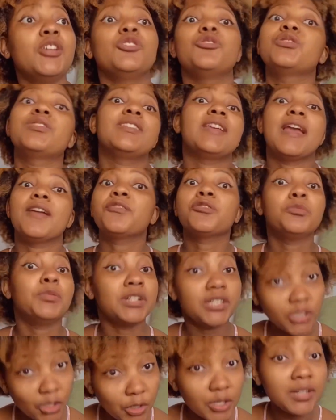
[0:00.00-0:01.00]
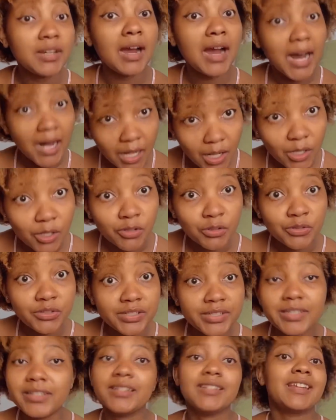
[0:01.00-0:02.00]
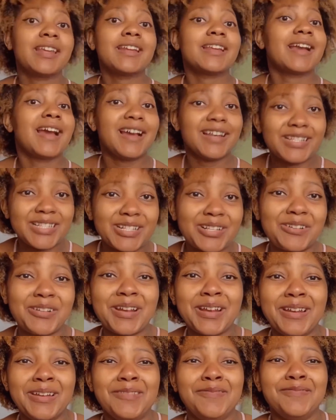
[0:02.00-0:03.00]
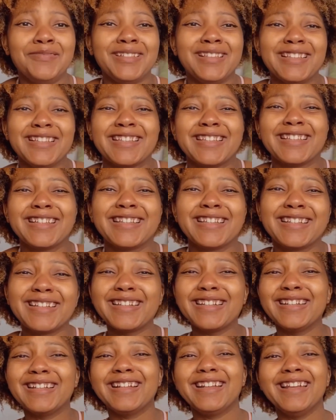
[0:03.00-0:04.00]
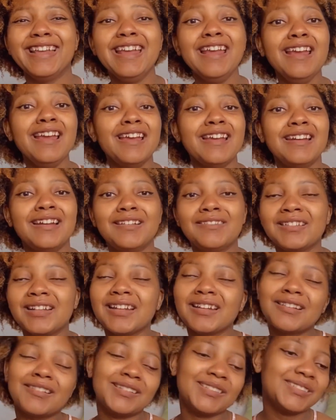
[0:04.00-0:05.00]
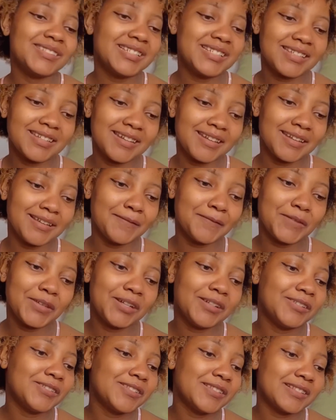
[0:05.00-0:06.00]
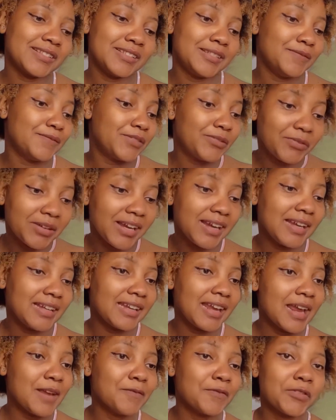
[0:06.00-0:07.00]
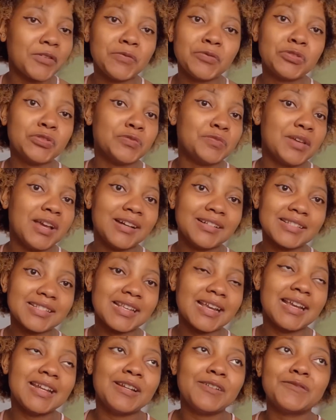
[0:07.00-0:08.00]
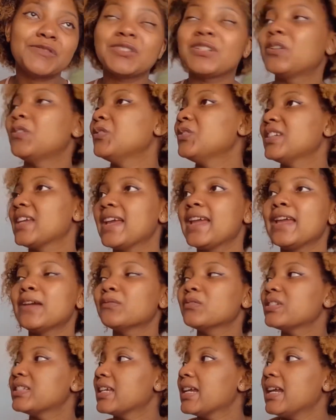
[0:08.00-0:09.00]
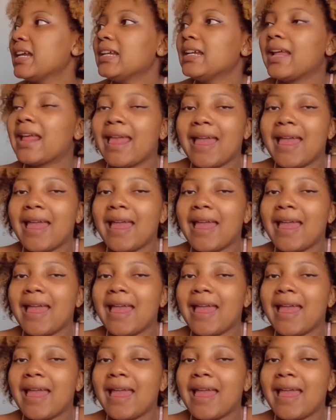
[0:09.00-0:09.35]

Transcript: you see everybody going out and getting ice cream. And I'm like, oh dear, if you always lived where I came from, you'd be outside all day, every day.